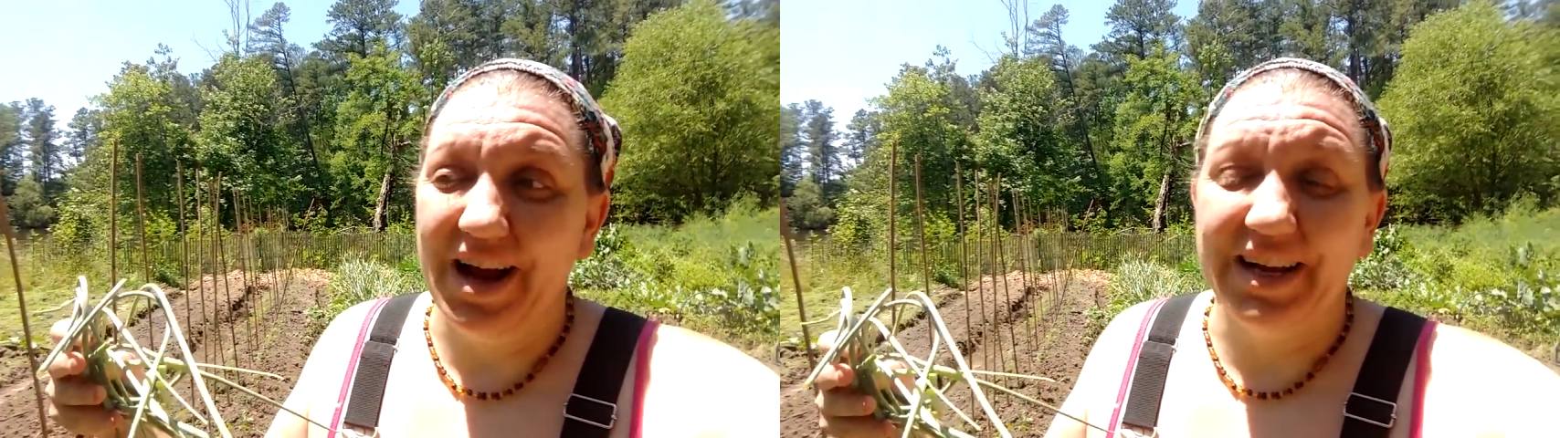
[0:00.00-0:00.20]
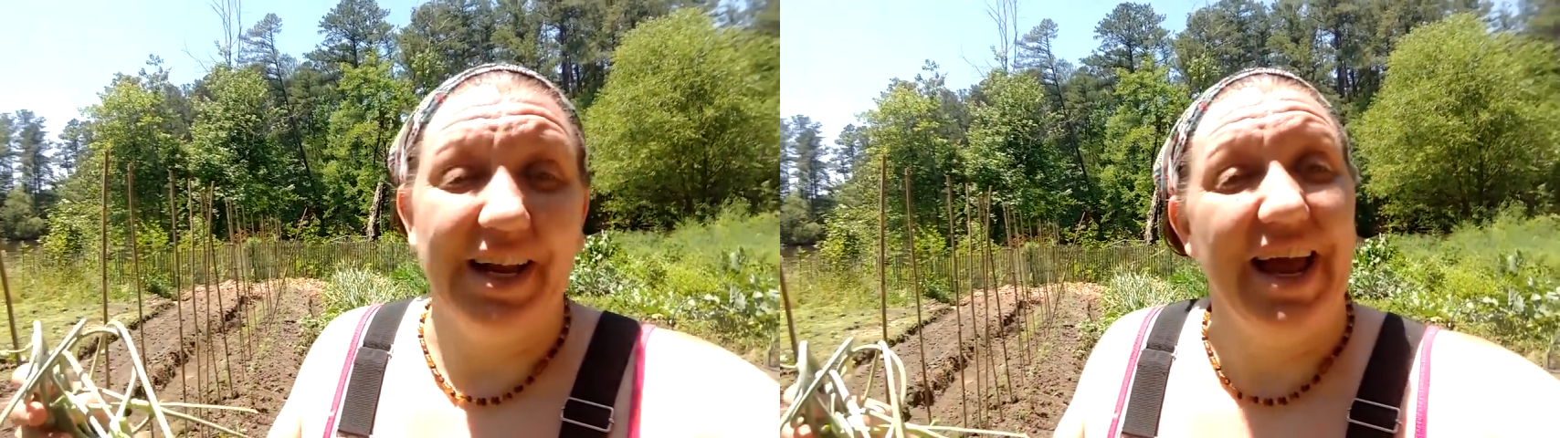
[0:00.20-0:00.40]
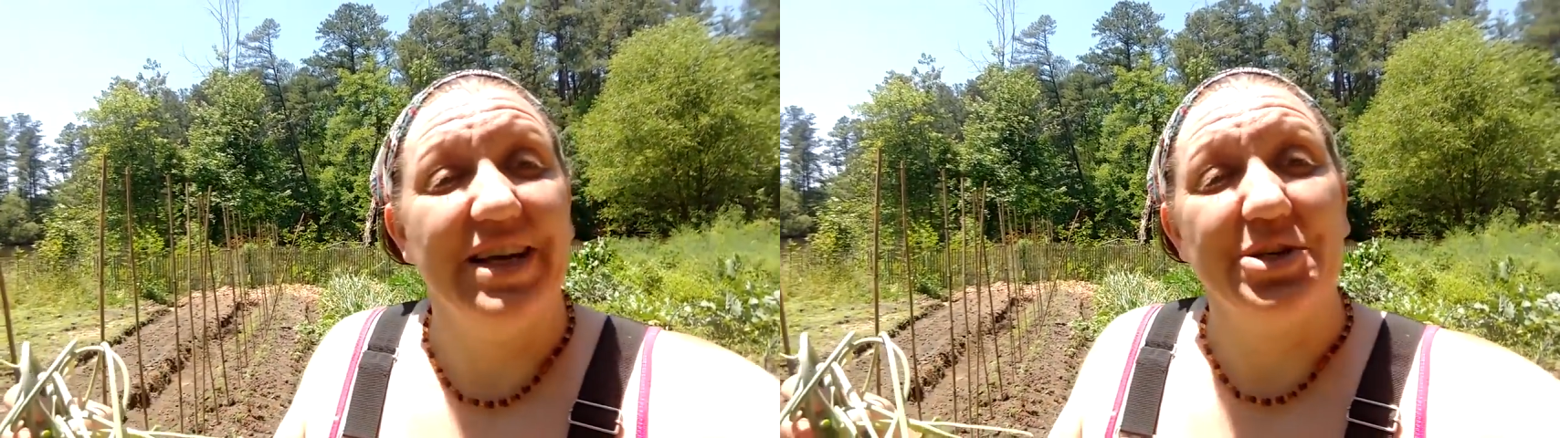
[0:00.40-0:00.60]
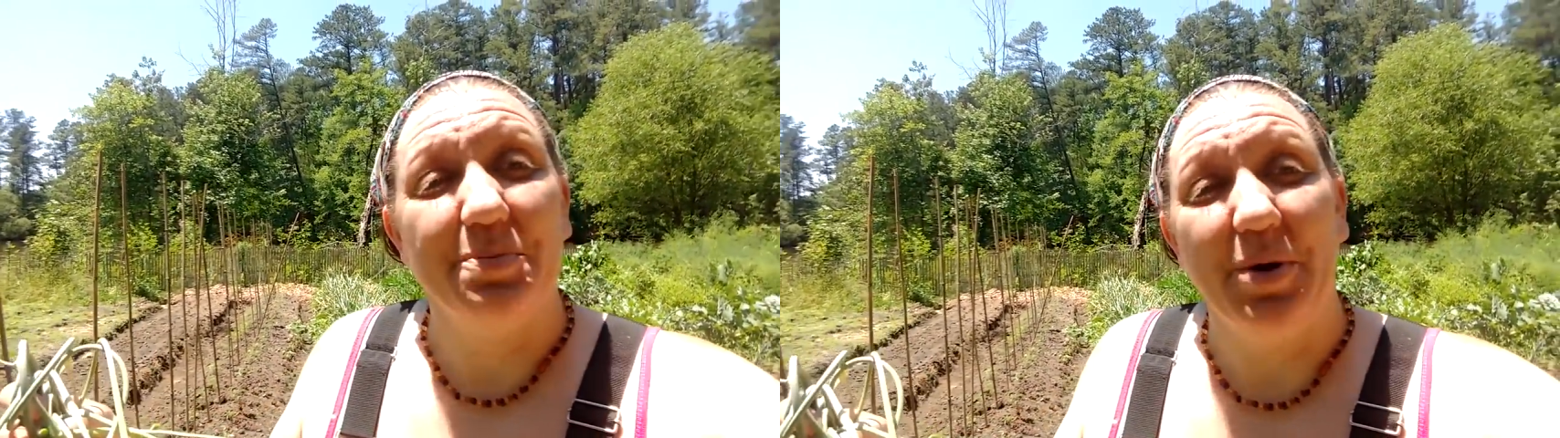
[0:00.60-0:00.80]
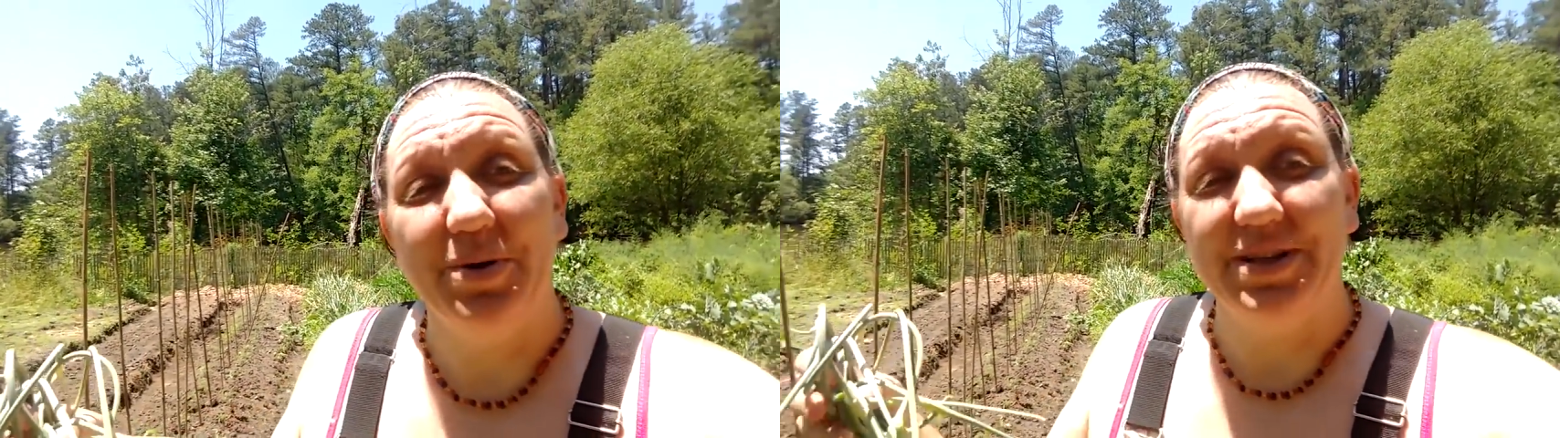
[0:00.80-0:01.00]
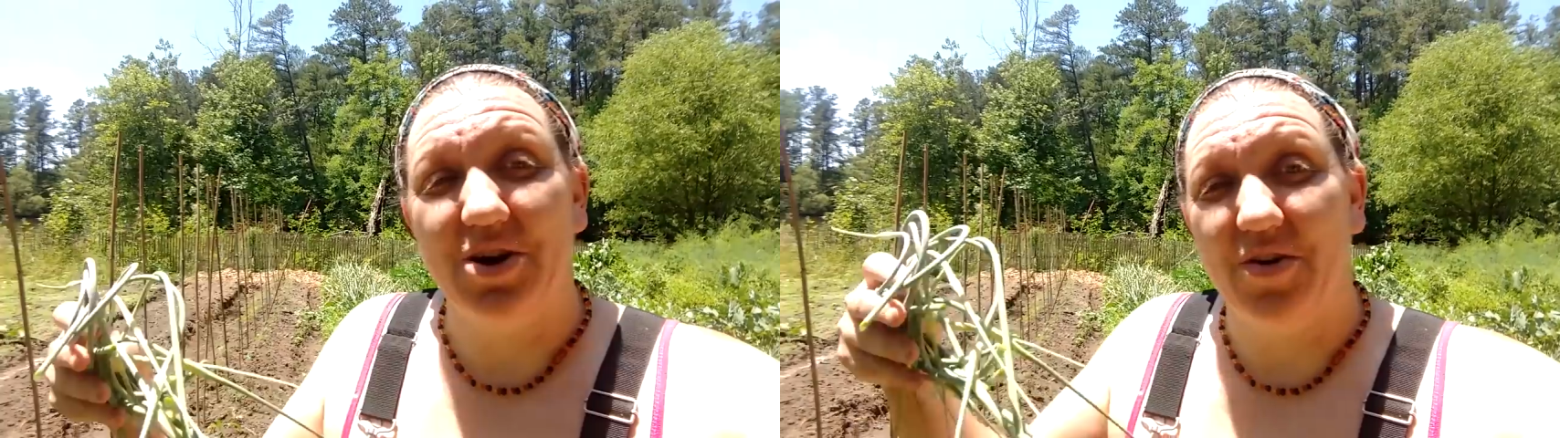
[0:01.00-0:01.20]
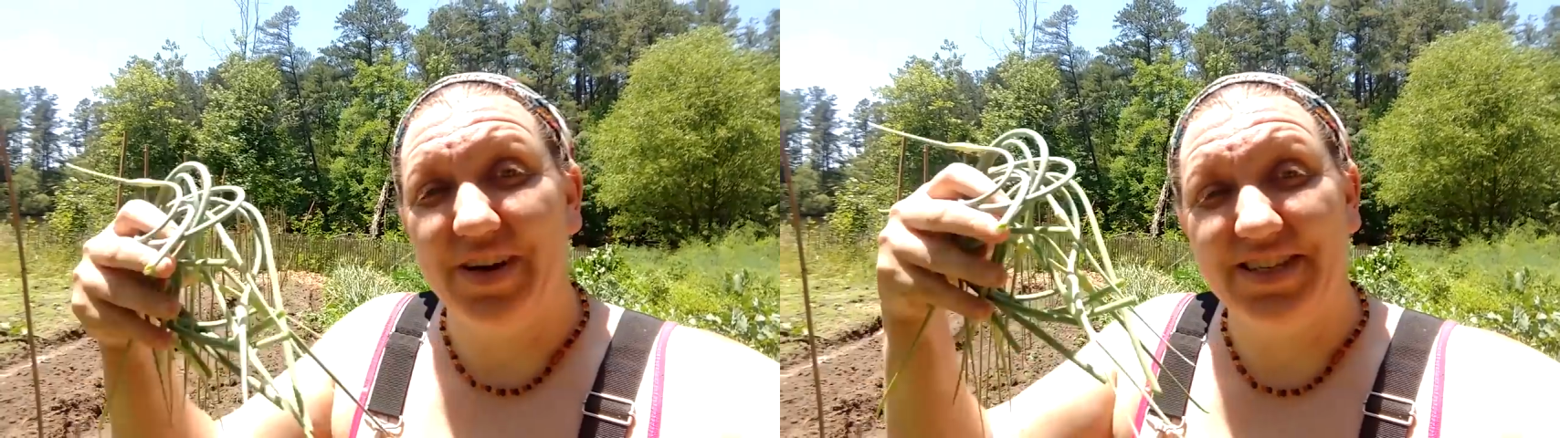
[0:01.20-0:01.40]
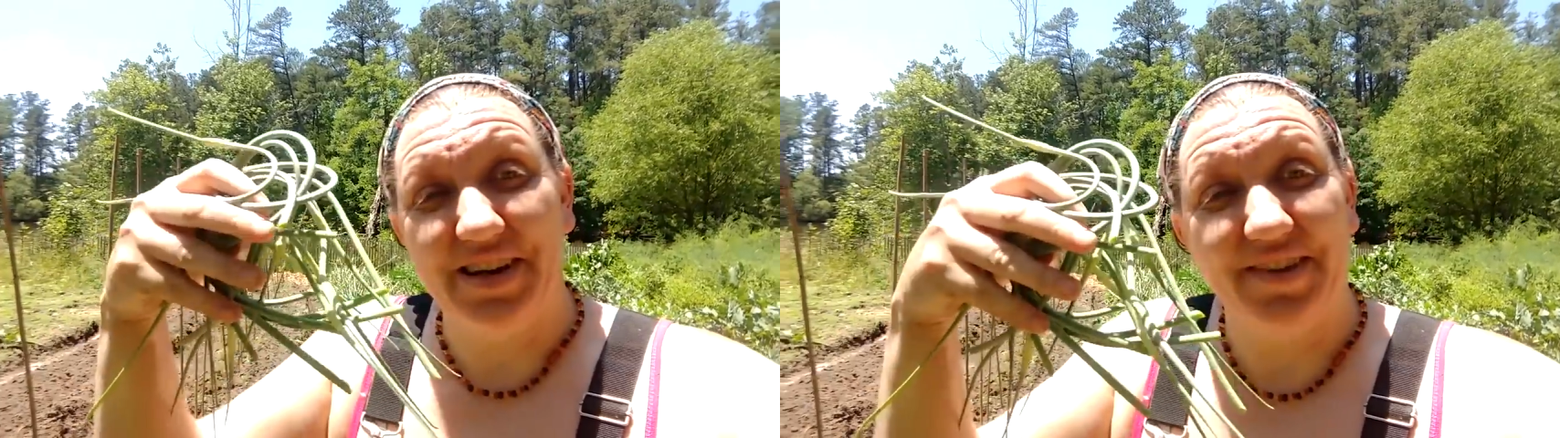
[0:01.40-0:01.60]
I got an extra bonus
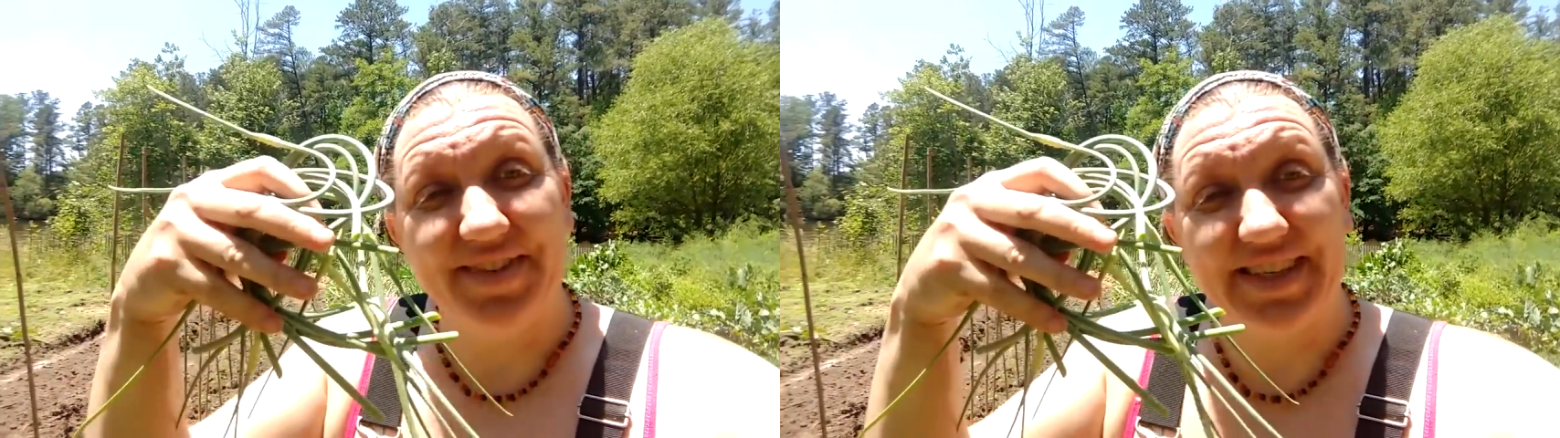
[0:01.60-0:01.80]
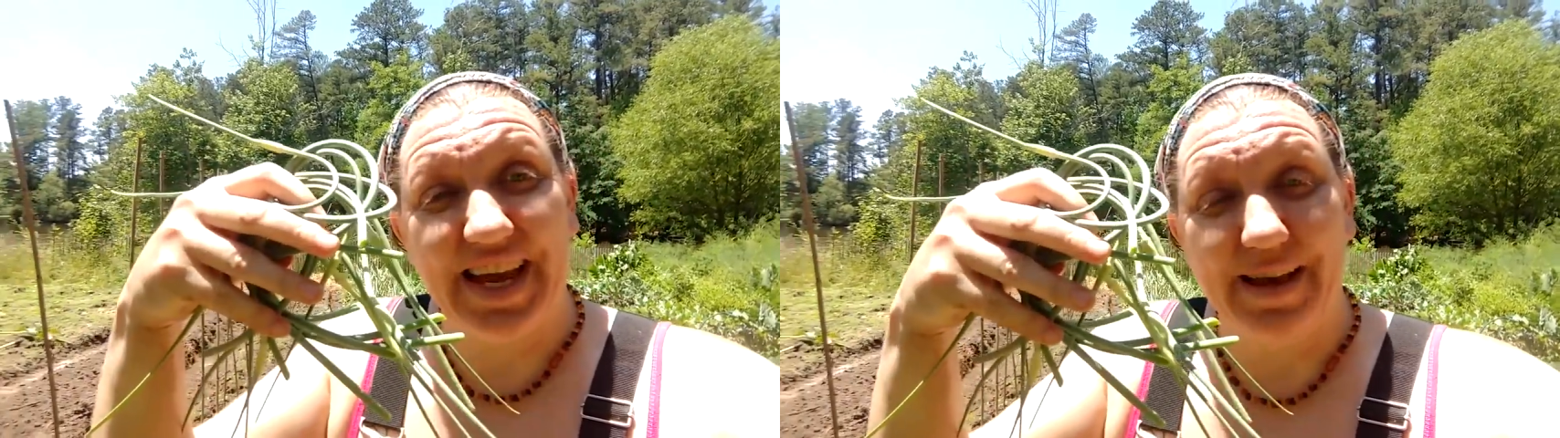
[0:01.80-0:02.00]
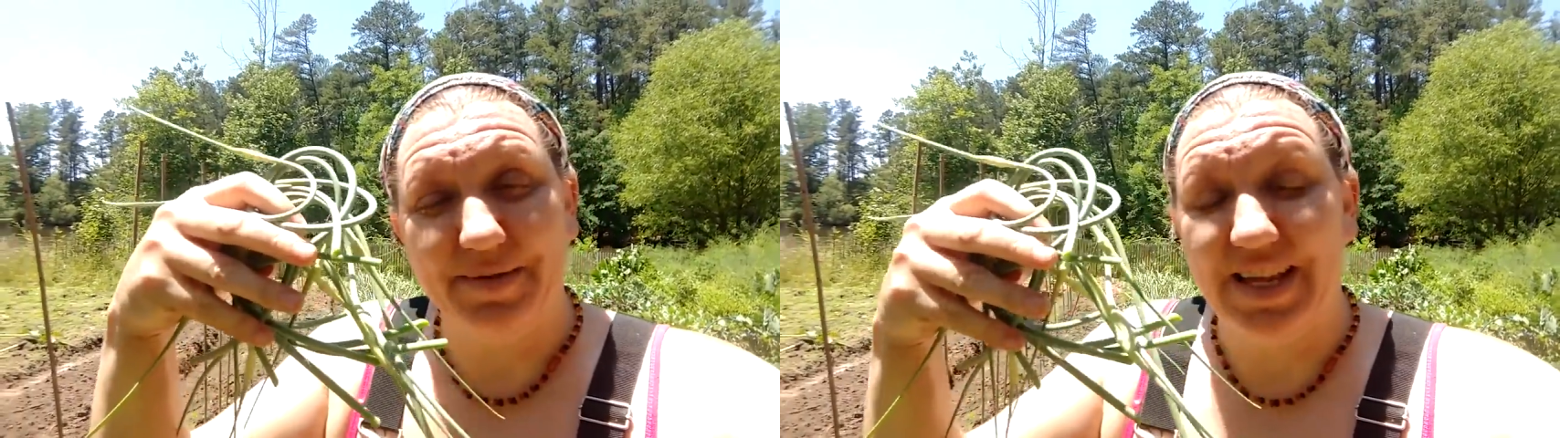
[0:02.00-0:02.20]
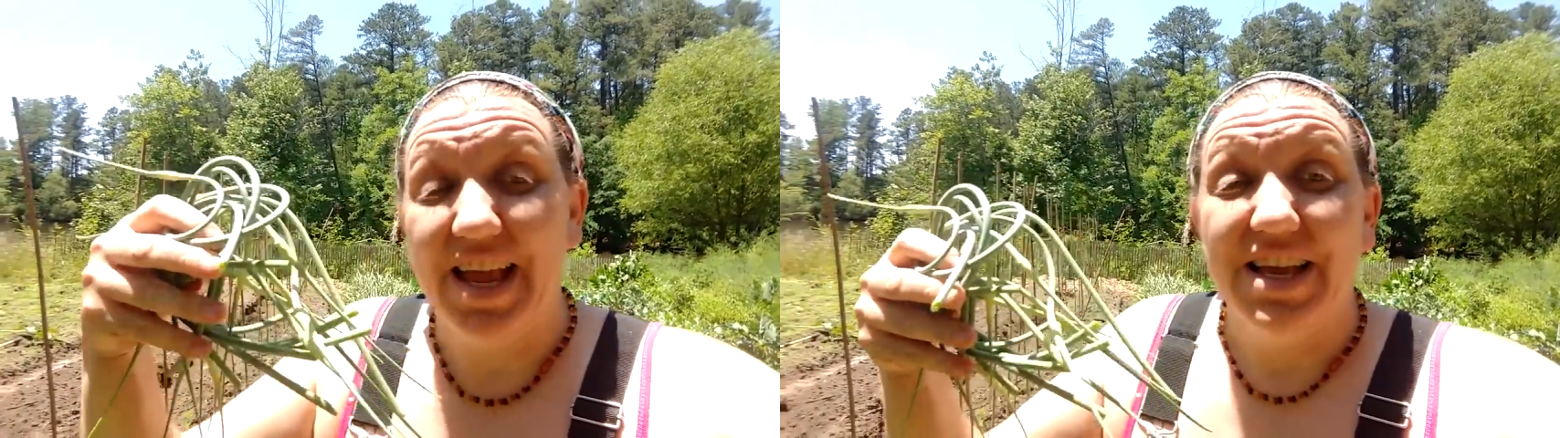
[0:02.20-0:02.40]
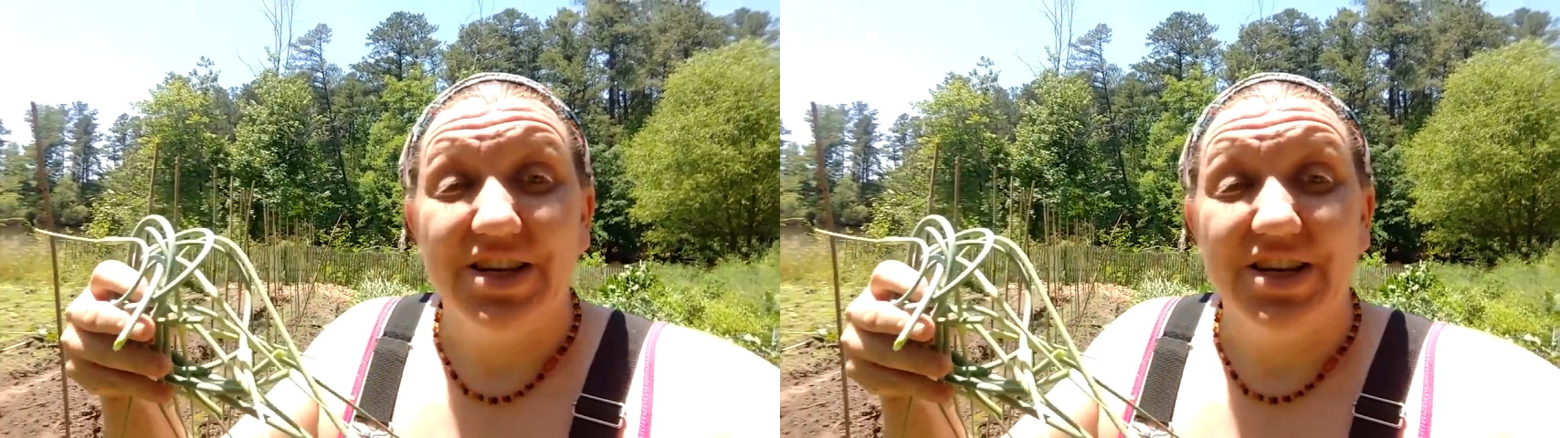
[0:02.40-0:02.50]
harvest of scapes.